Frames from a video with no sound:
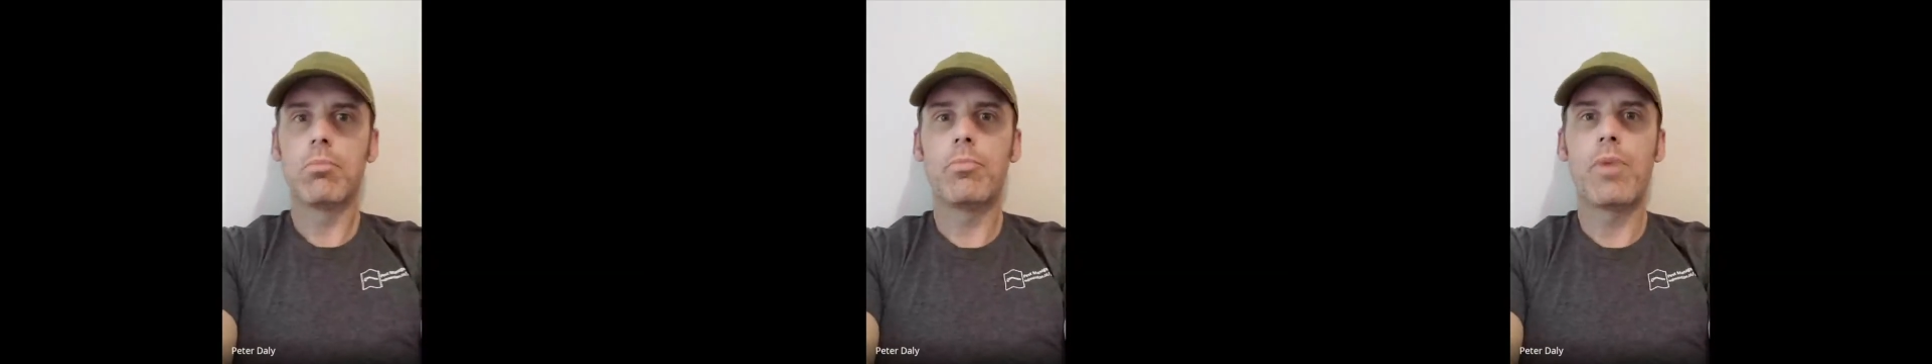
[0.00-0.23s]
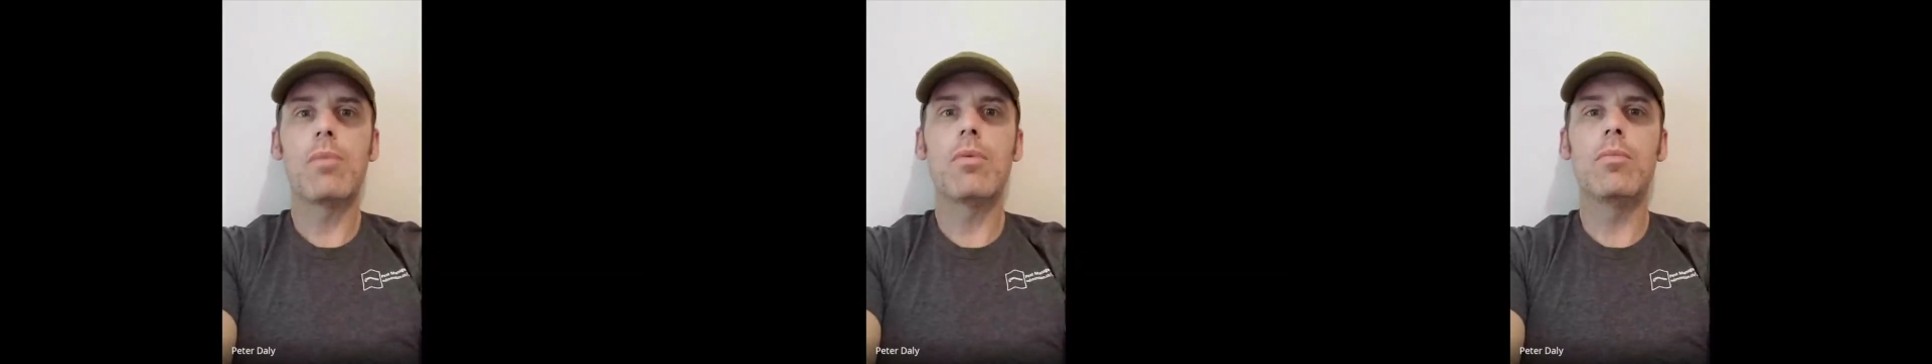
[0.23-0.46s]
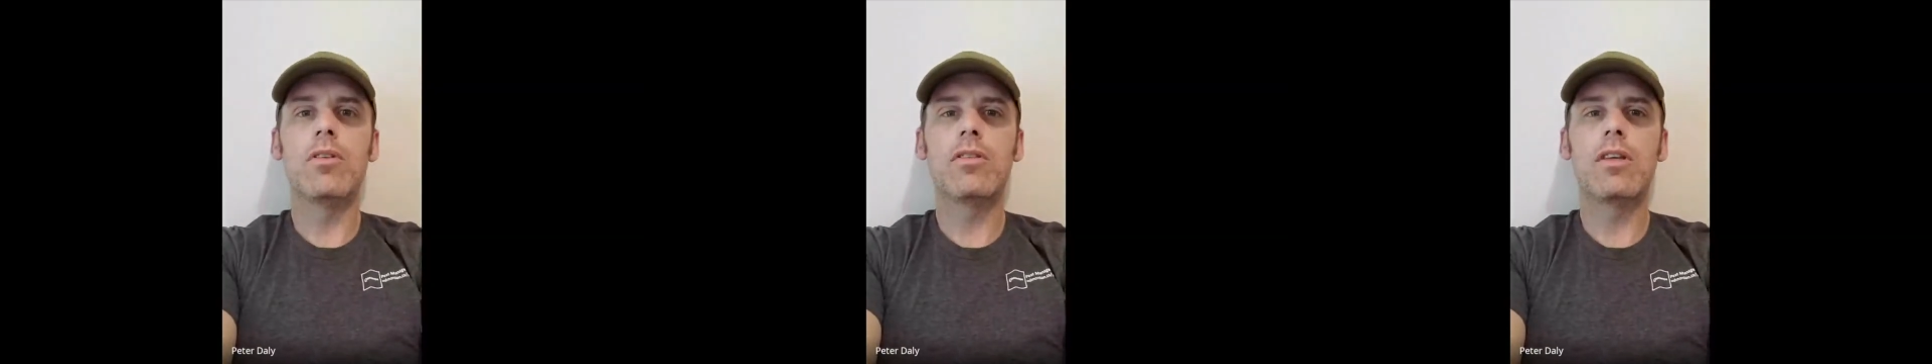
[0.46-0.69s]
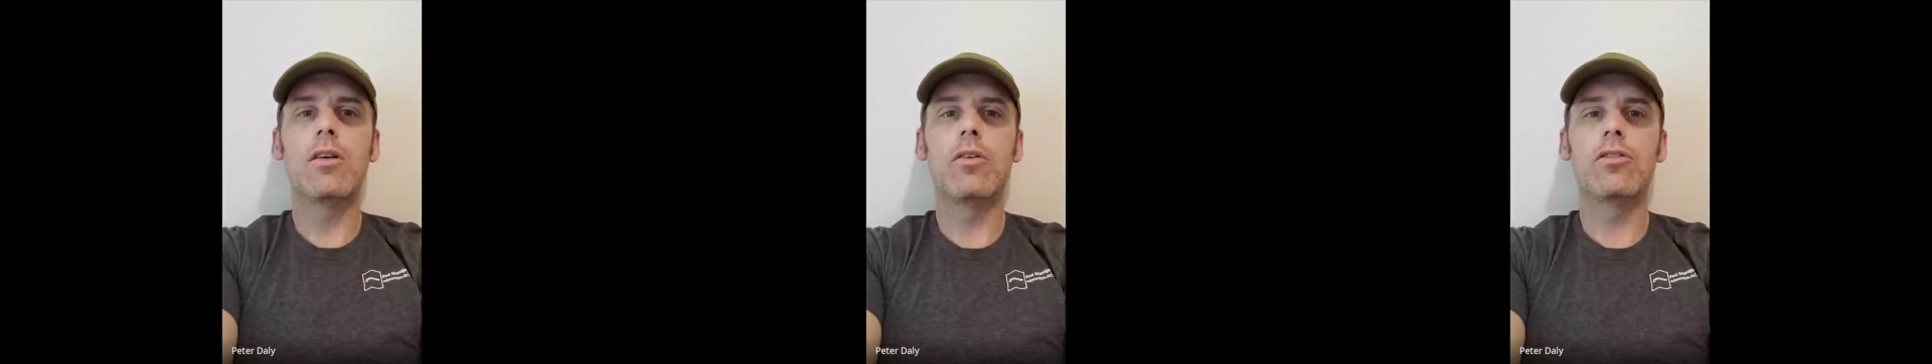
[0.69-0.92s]
baby
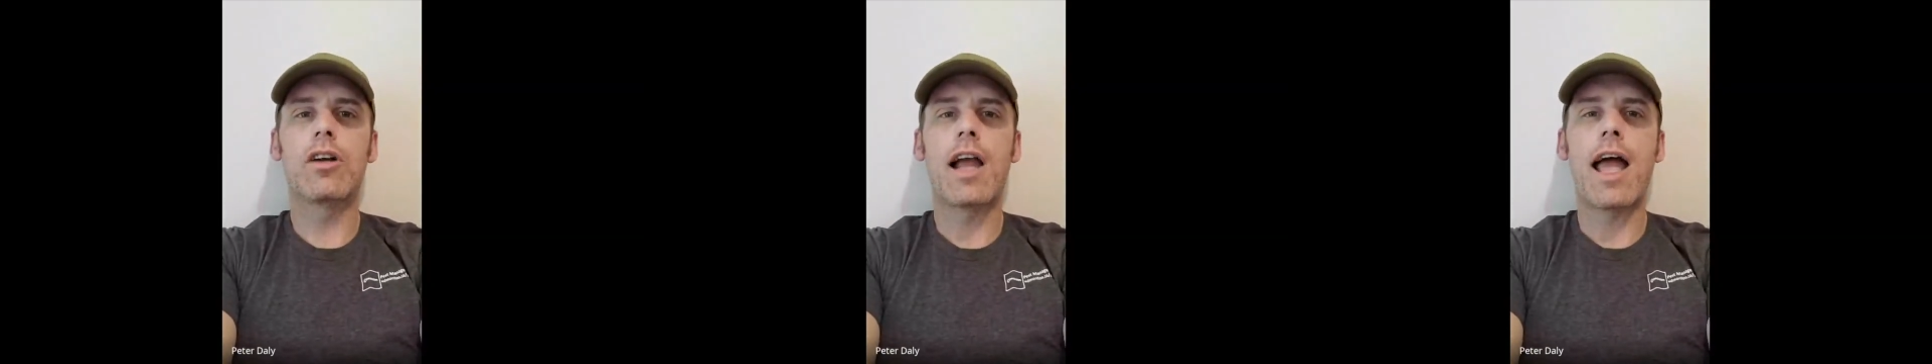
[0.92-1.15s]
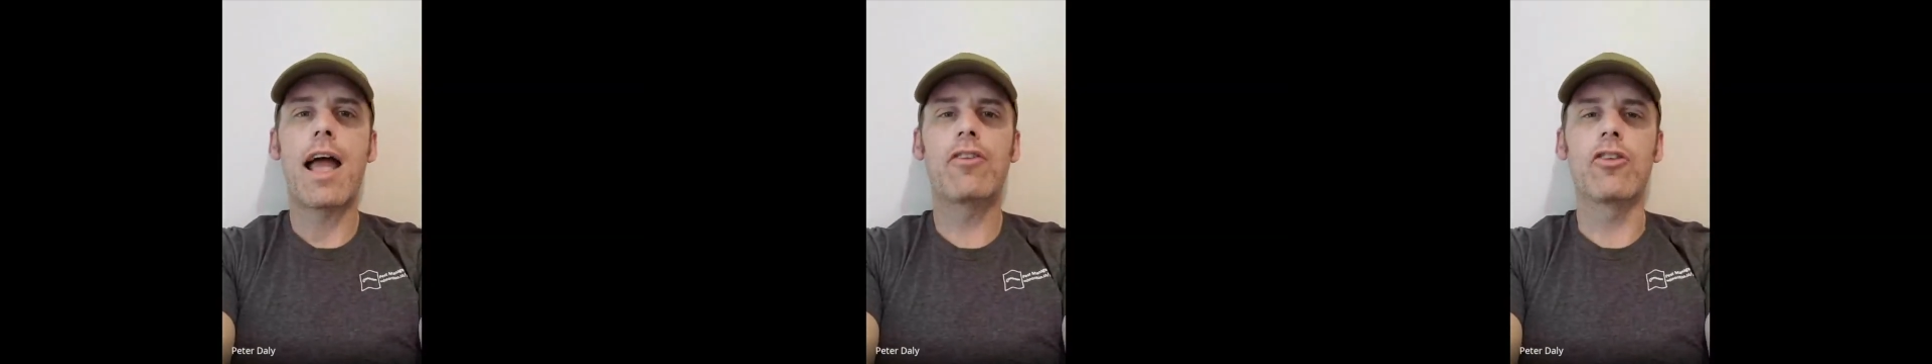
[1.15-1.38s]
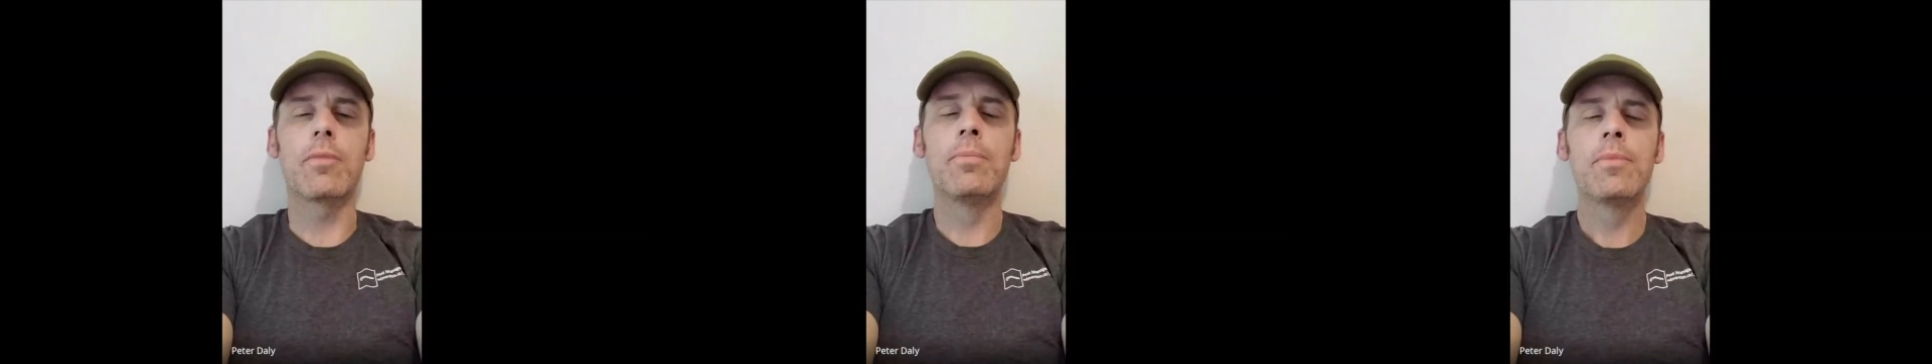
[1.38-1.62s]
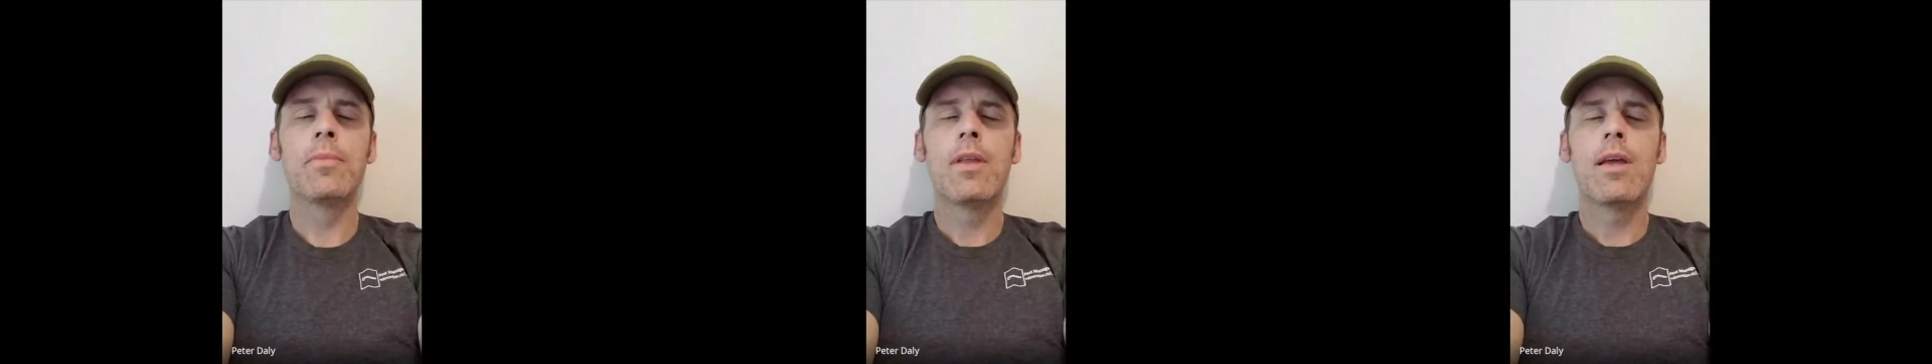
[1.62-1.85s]
mosquitoes are hatching,
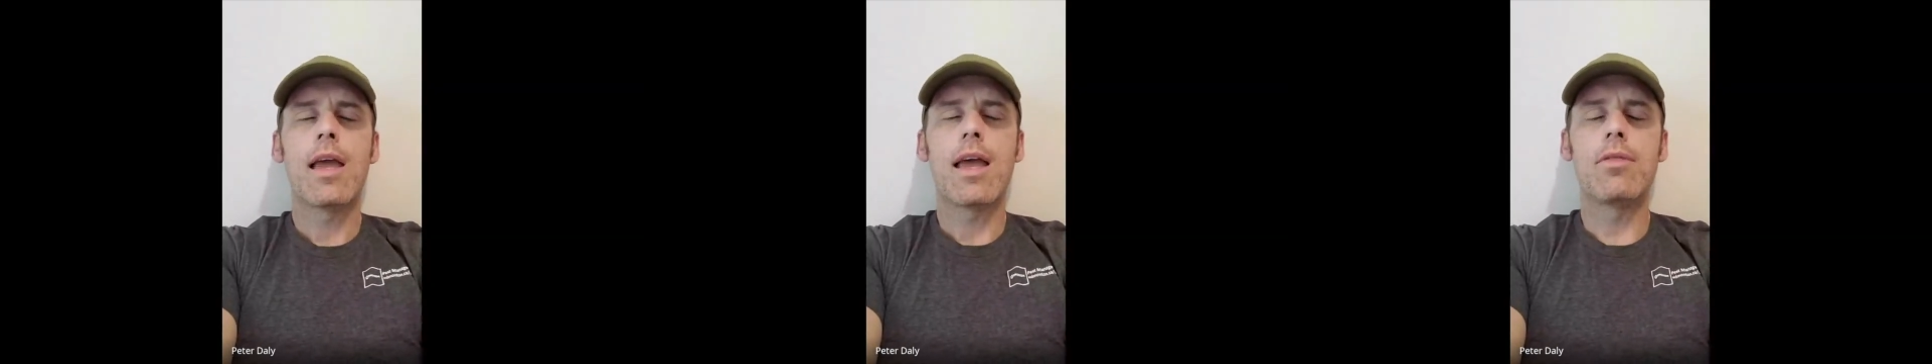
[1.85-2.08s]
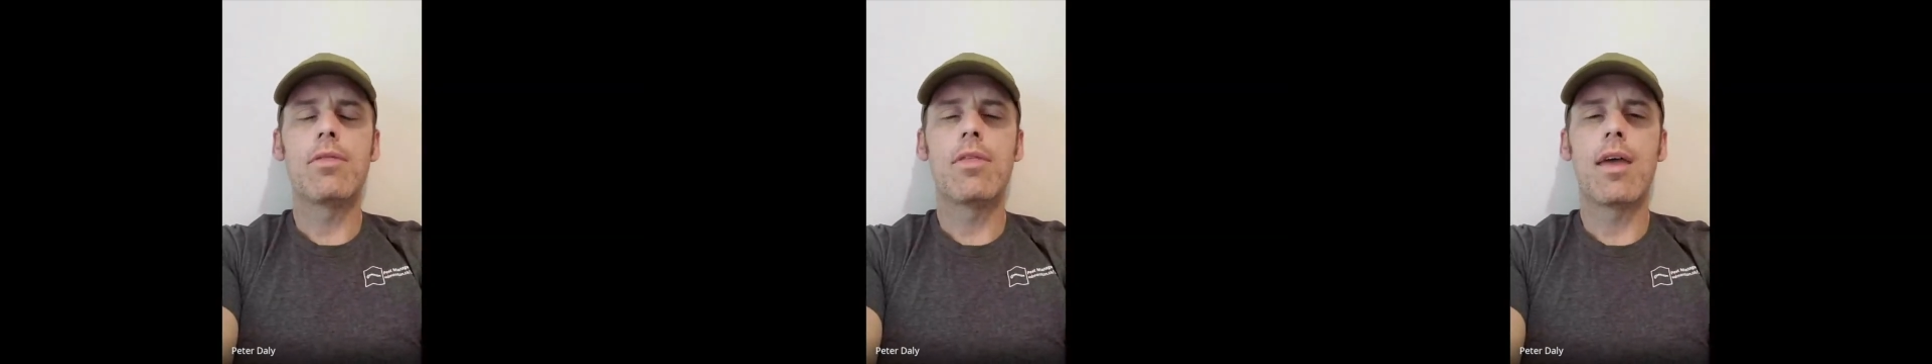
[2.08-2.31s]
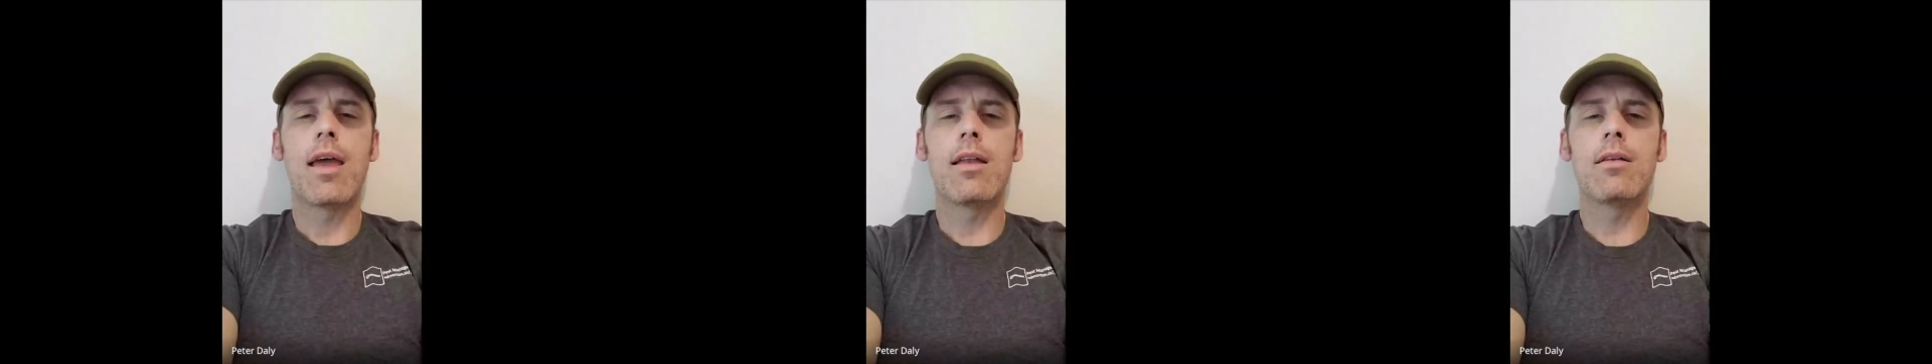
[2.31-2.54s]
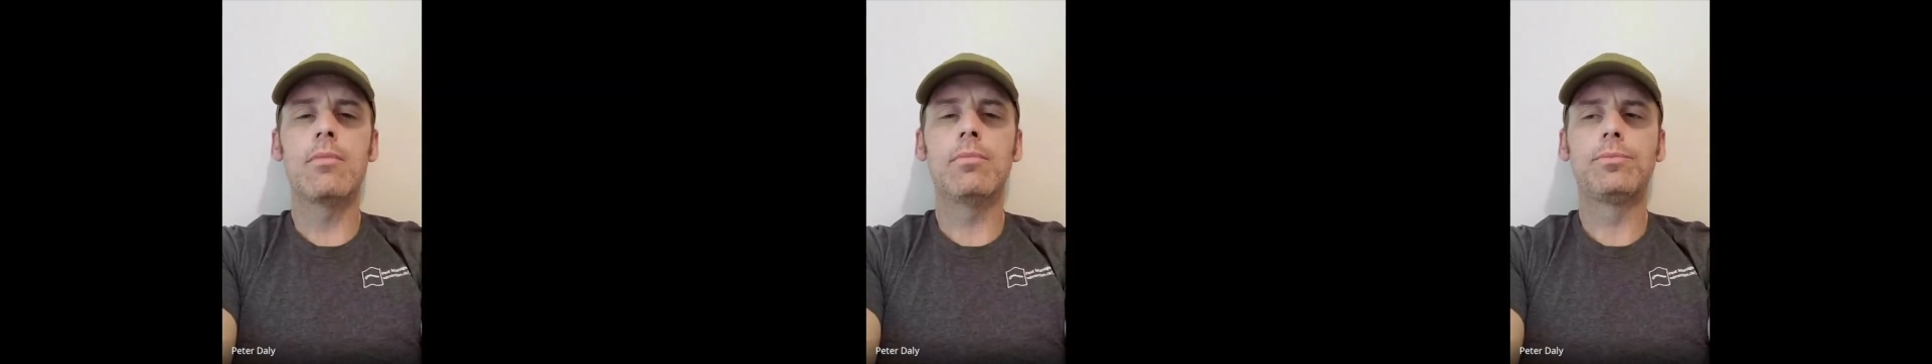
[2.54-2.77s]
and
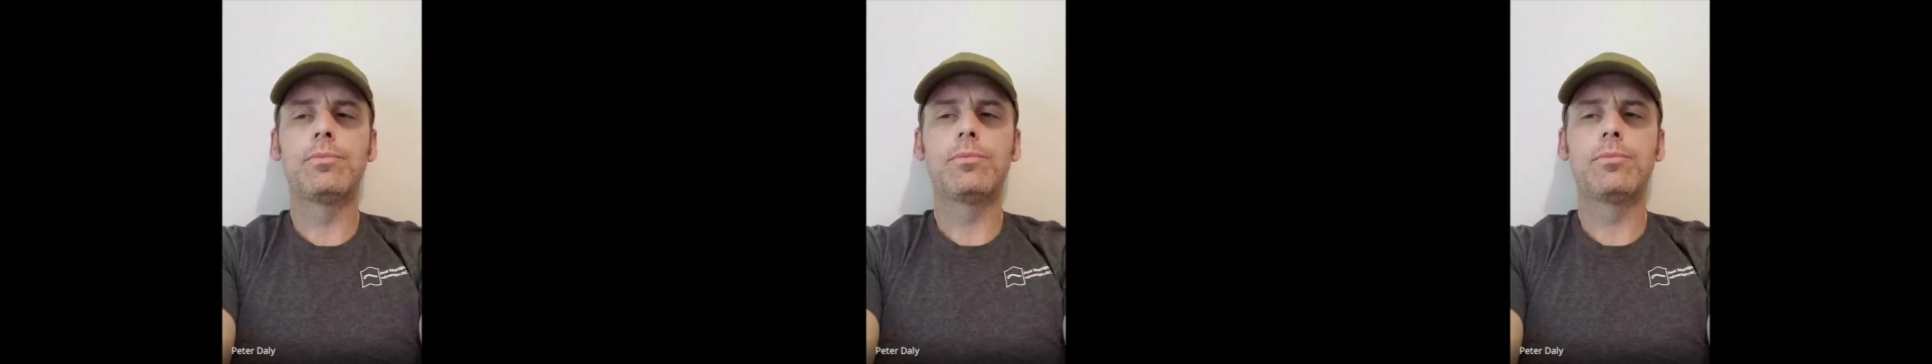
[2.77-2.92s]
then